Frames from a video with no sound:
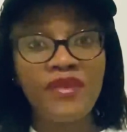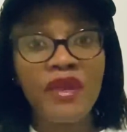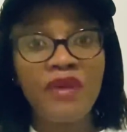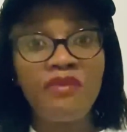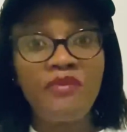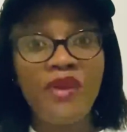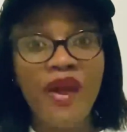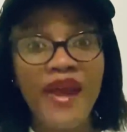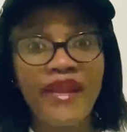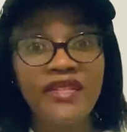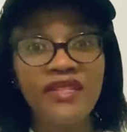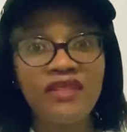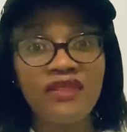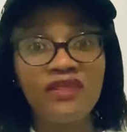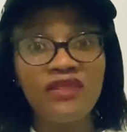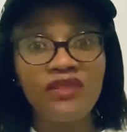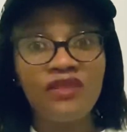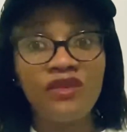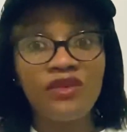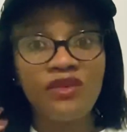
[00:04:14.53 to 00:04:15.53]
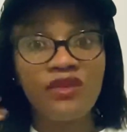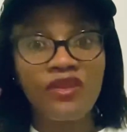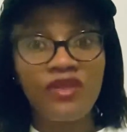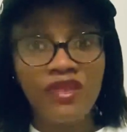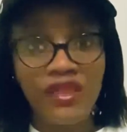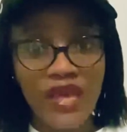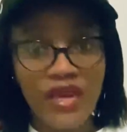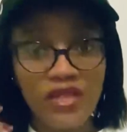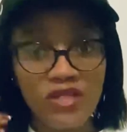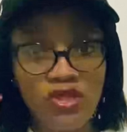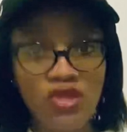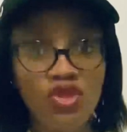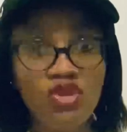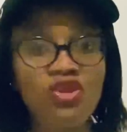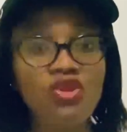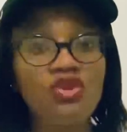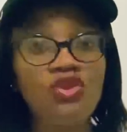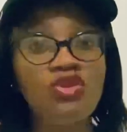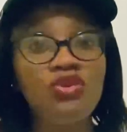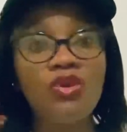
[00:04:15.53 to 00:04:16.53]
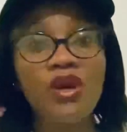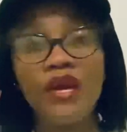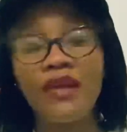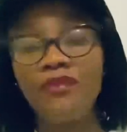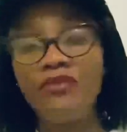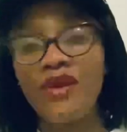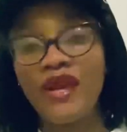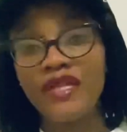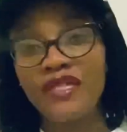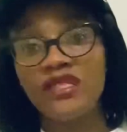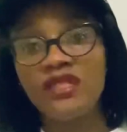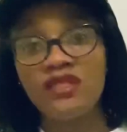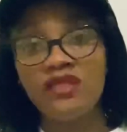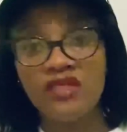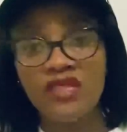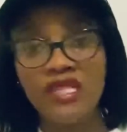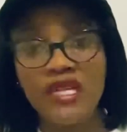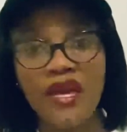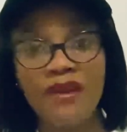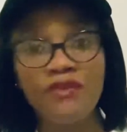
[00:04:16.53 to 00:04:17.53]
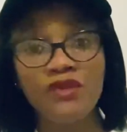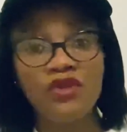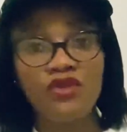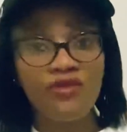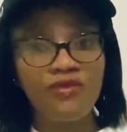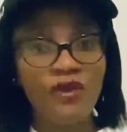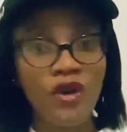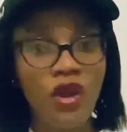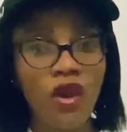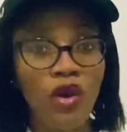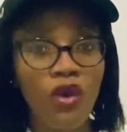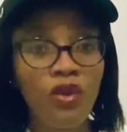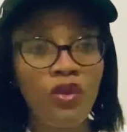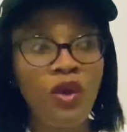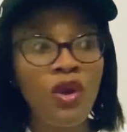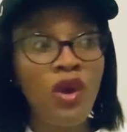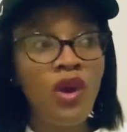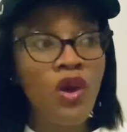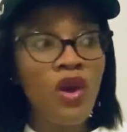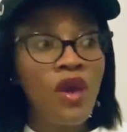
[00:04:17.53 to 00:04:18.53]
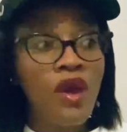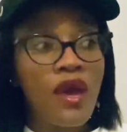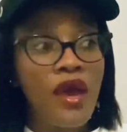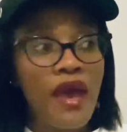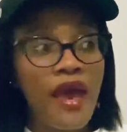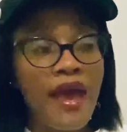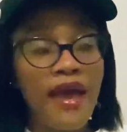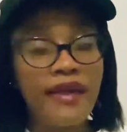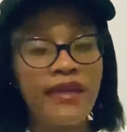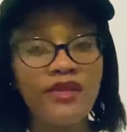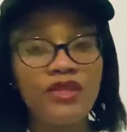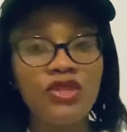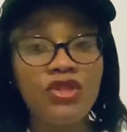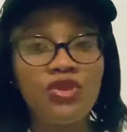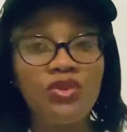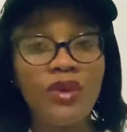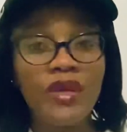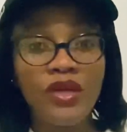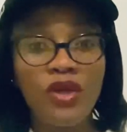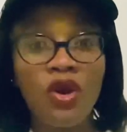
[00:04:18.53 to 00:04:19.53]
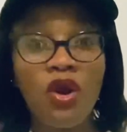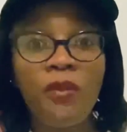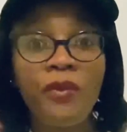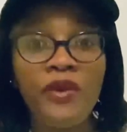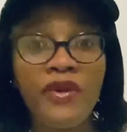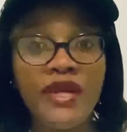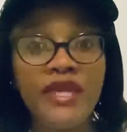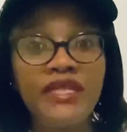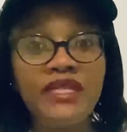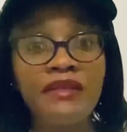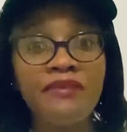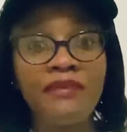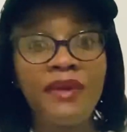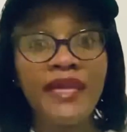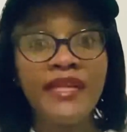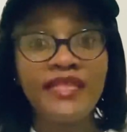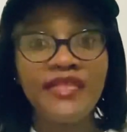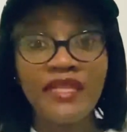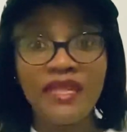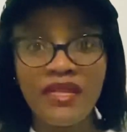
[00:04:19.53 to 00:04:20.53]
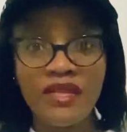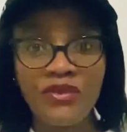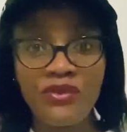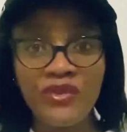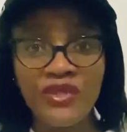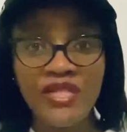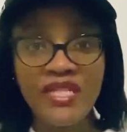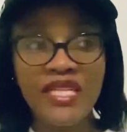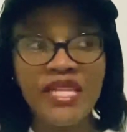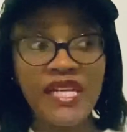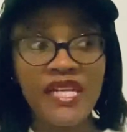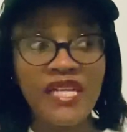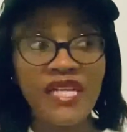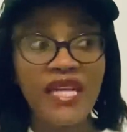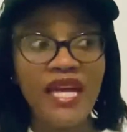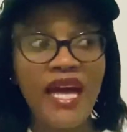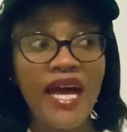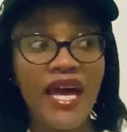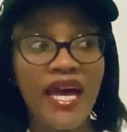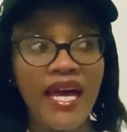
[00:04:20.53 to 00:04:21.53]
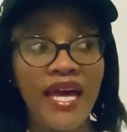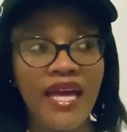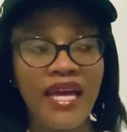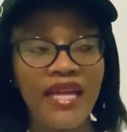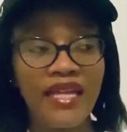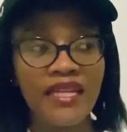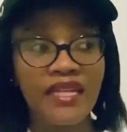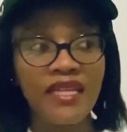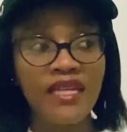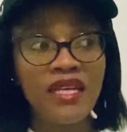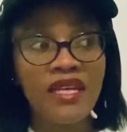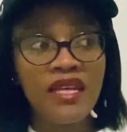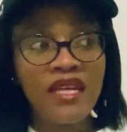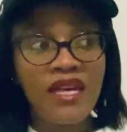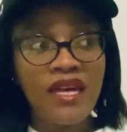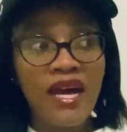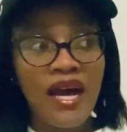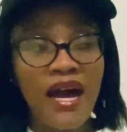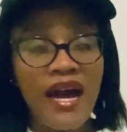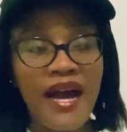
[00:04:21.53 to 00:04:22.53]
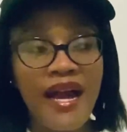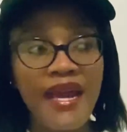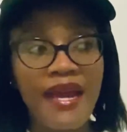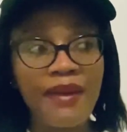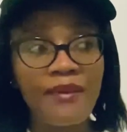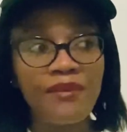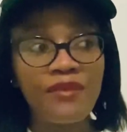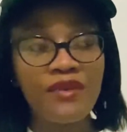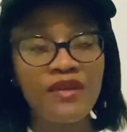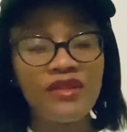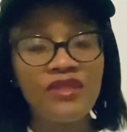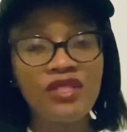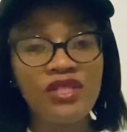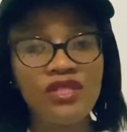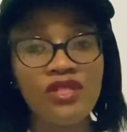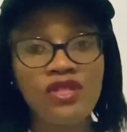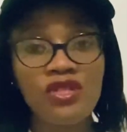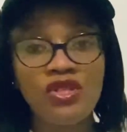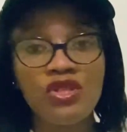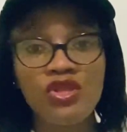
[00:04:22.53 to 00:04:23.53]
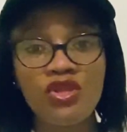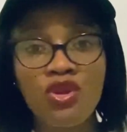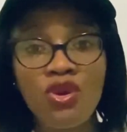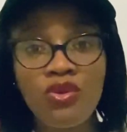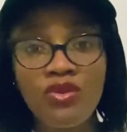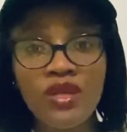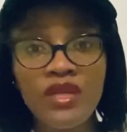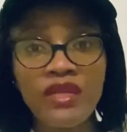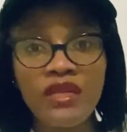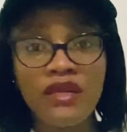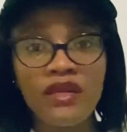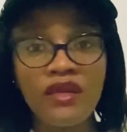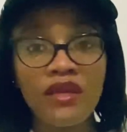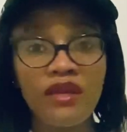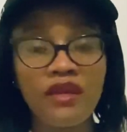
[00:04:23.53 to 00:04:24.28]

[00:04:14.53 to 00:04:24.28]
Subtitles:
practical things to do and practical steps to follow and to incorporate in my daily routine, and I am just slowly